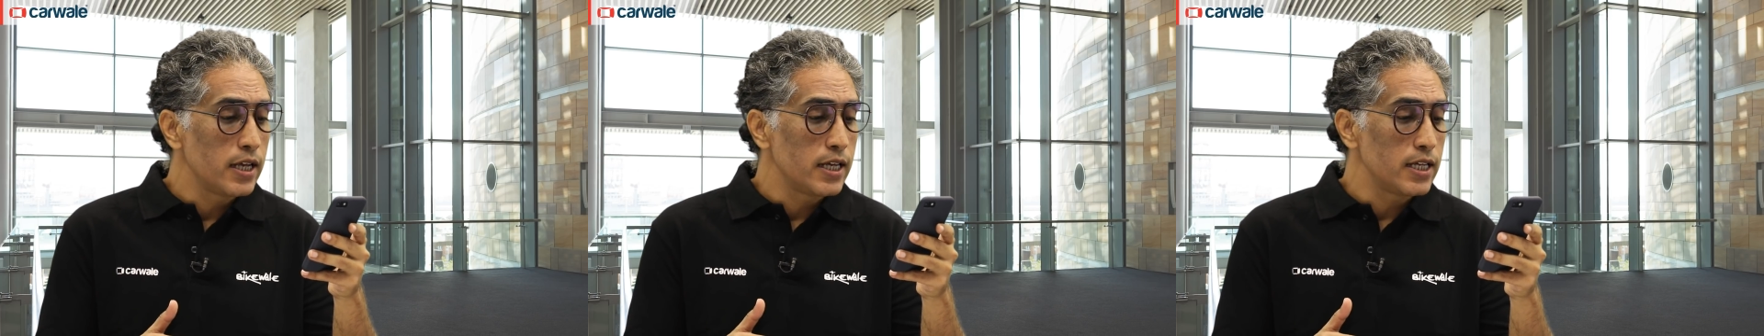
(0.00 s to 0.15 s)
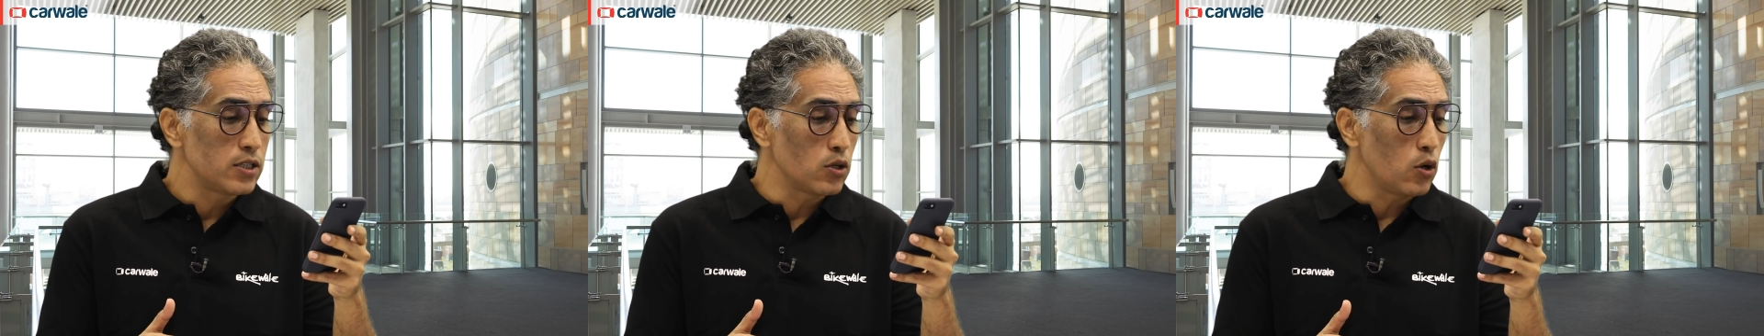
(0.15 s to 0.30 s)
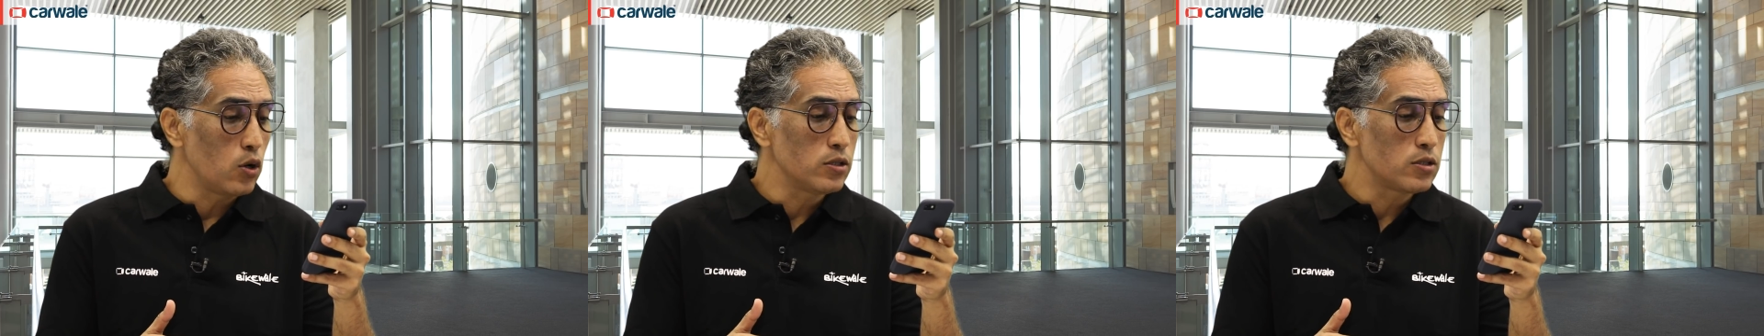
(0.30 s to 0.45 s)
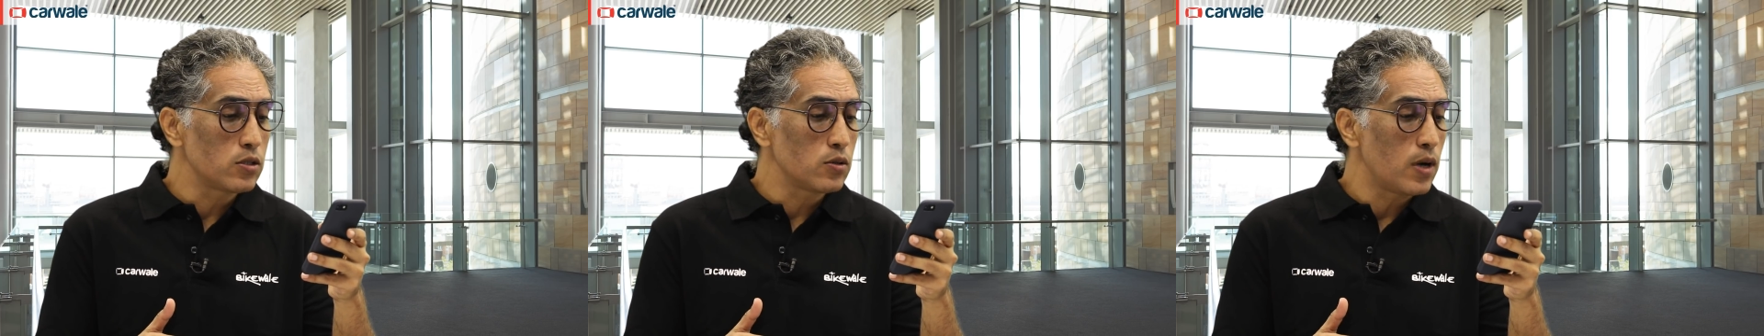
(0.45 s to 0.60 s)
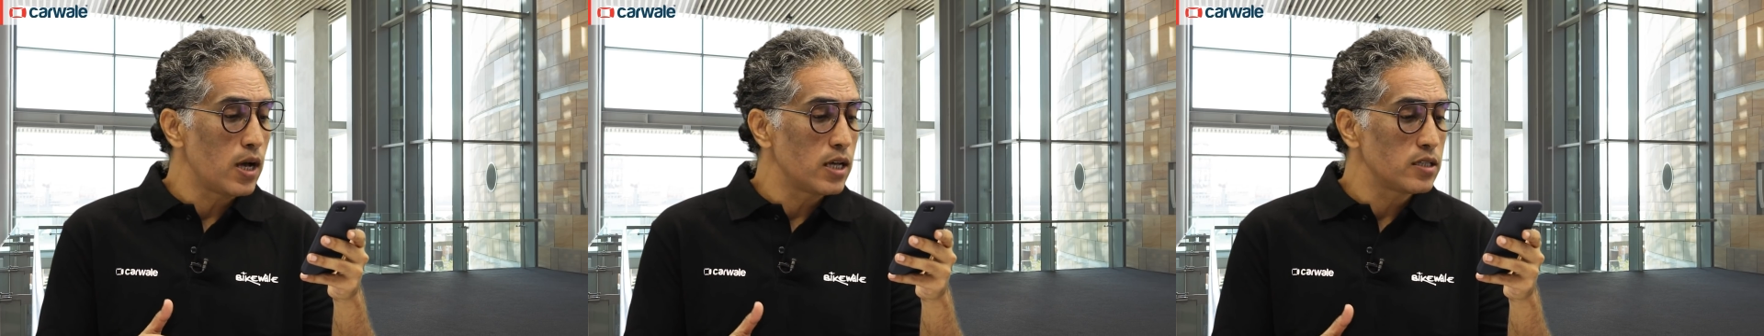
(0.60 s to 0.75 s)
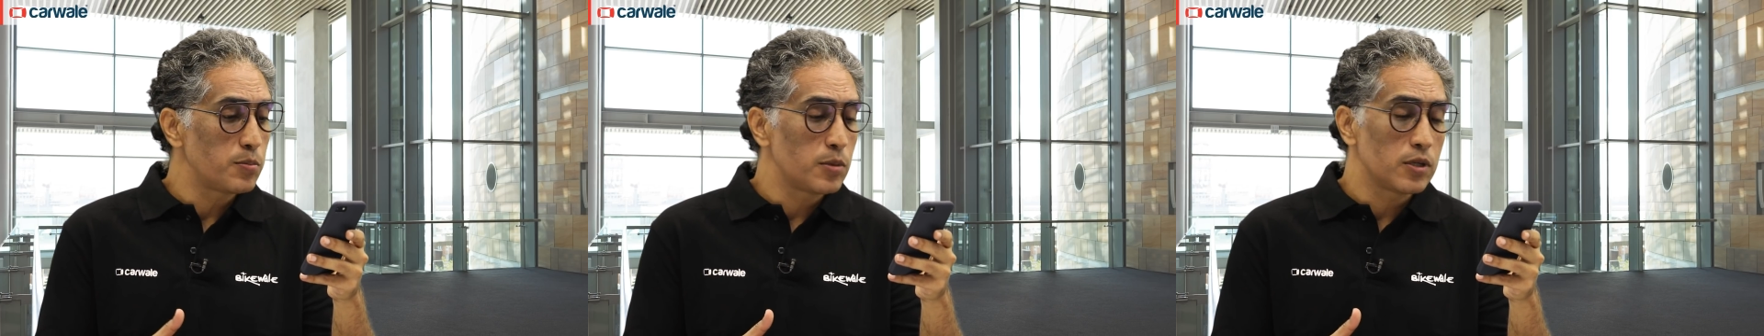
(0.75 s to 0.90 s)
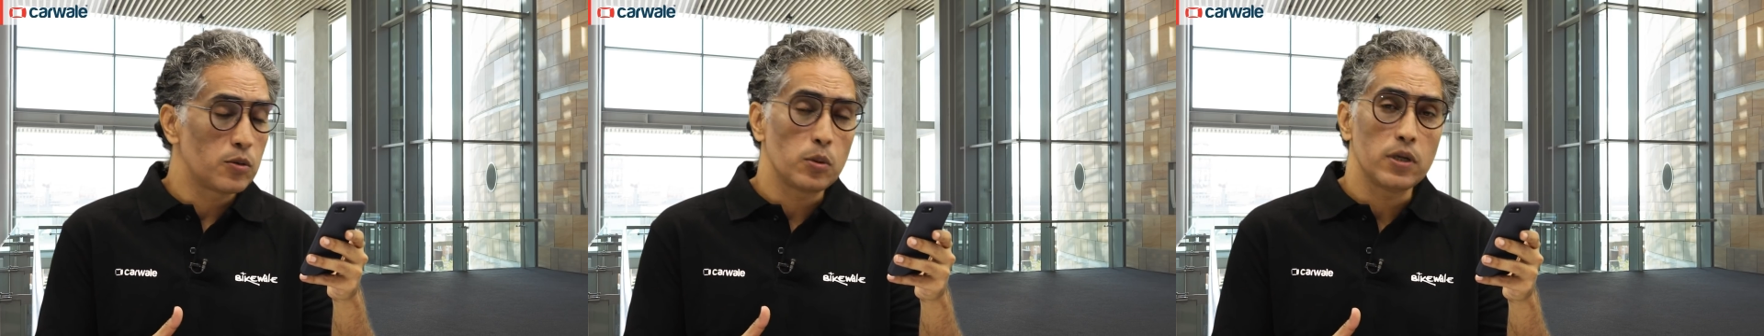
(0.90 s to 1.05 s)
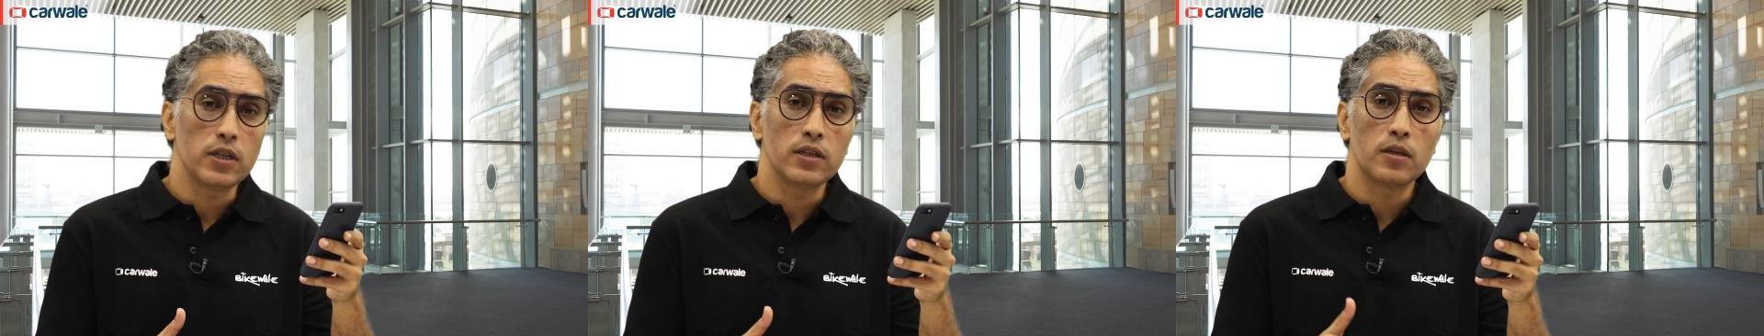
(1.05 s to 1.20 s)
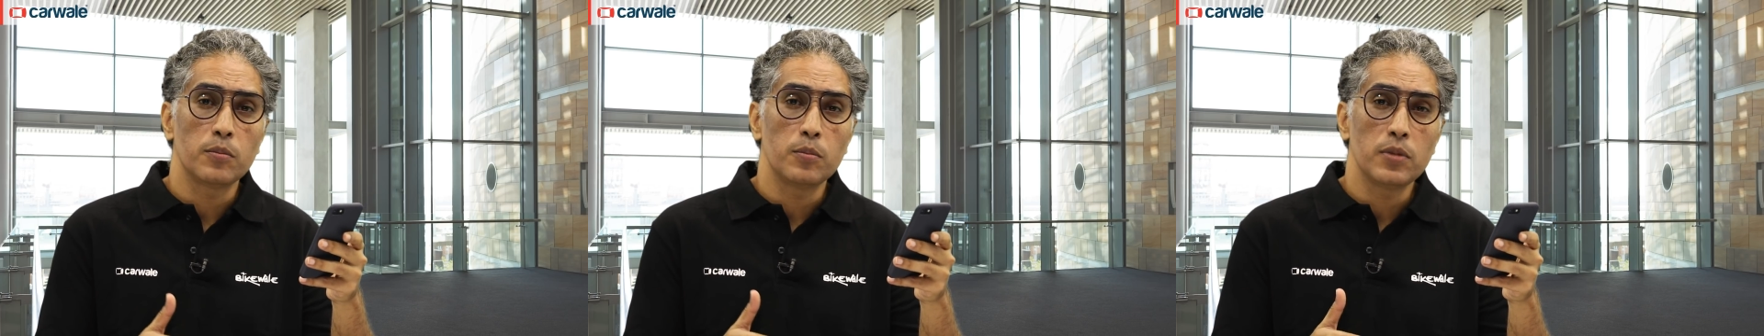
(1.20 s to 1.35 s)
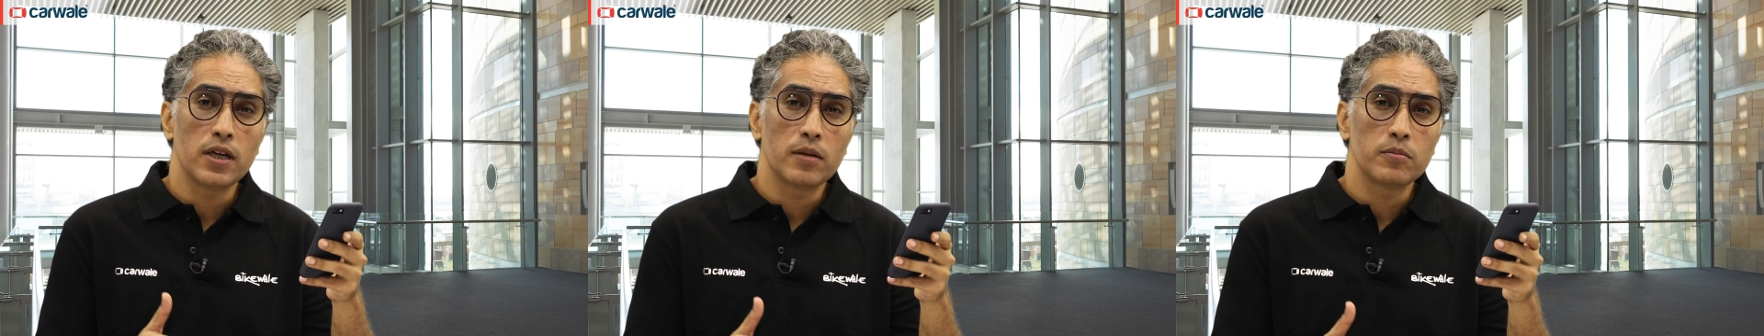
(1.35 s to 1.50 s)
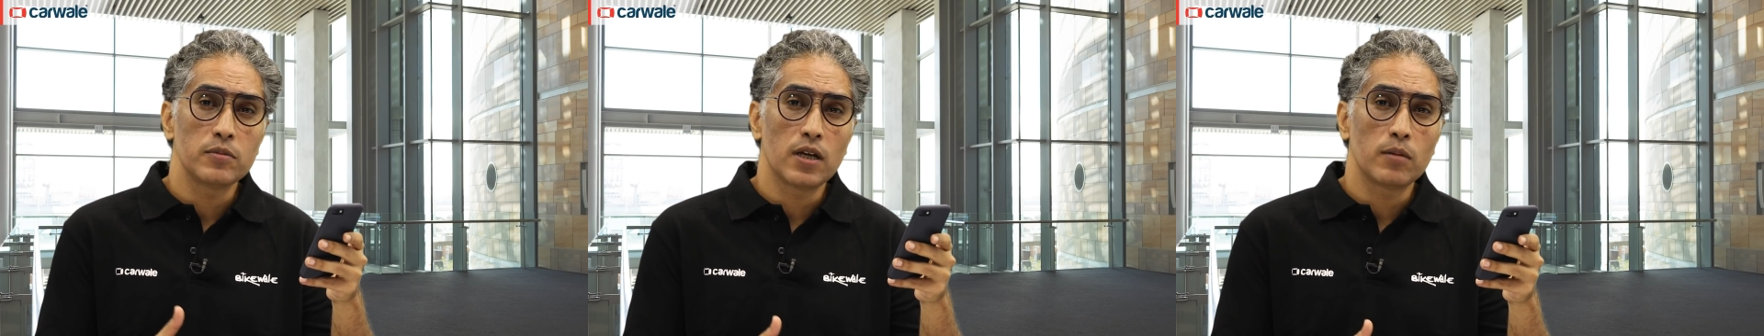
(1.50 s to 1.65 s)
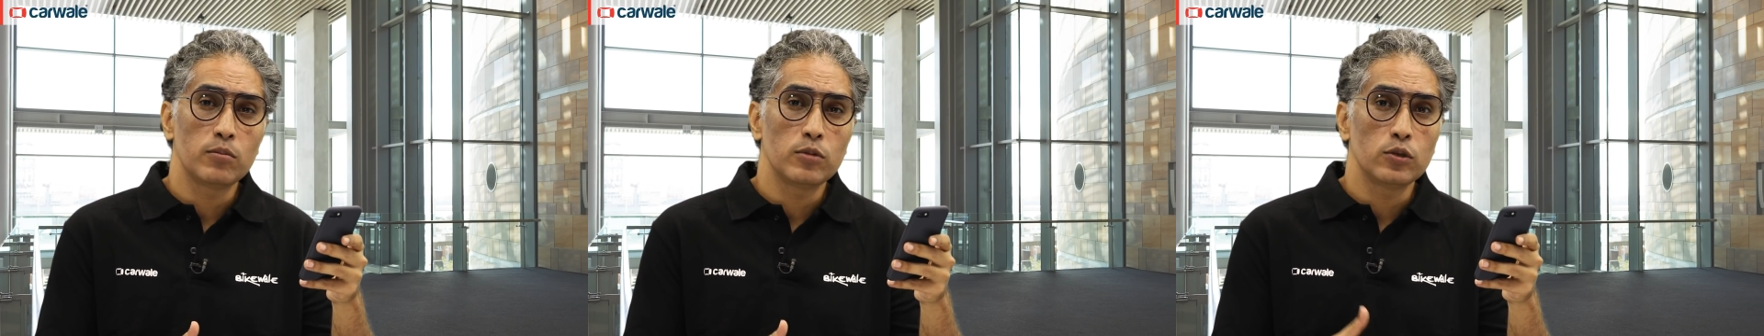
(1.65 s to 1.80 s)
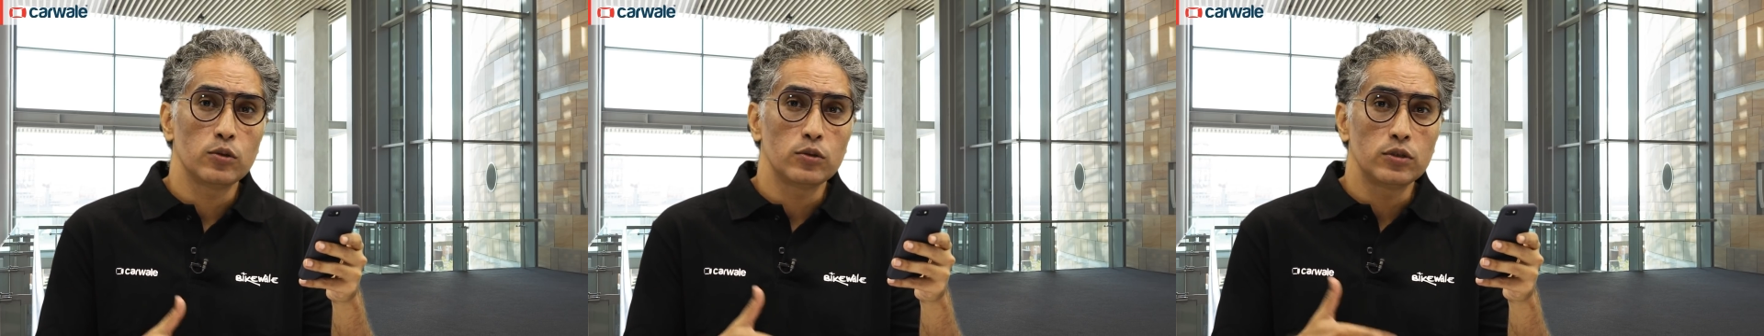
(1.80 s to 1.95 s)
He's also asked between the
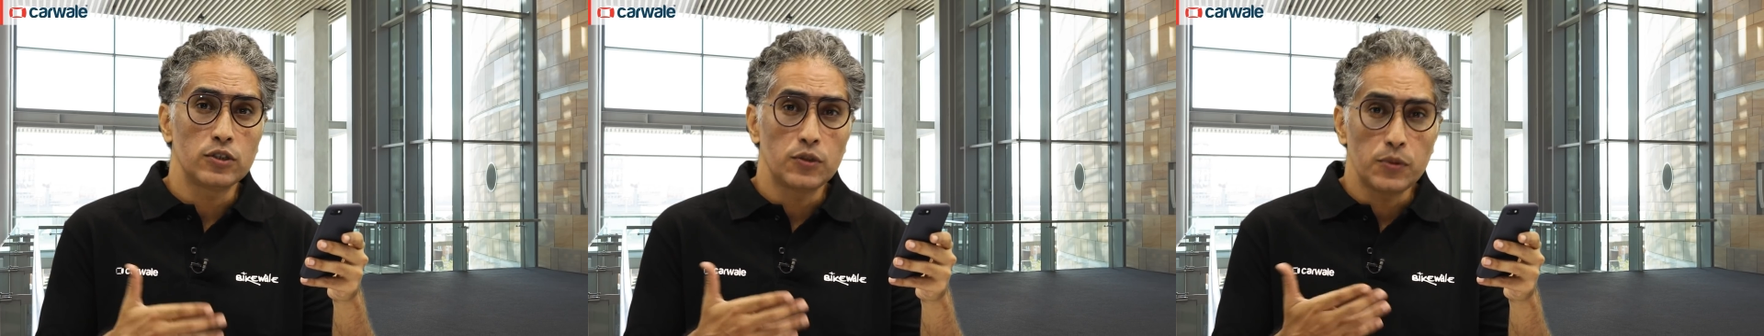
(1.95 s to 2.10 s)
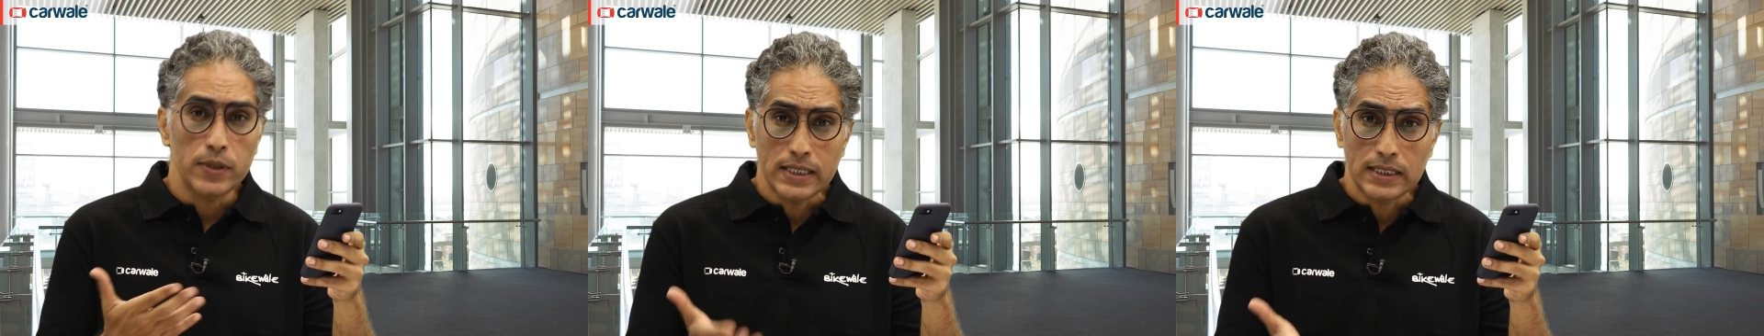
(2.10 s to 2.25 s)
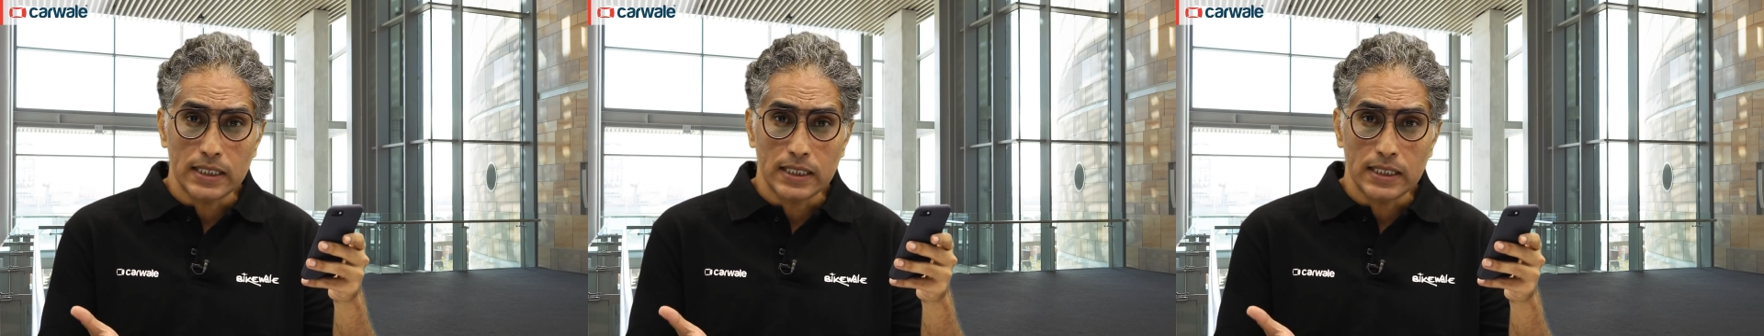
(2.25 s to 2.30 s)
BMW 3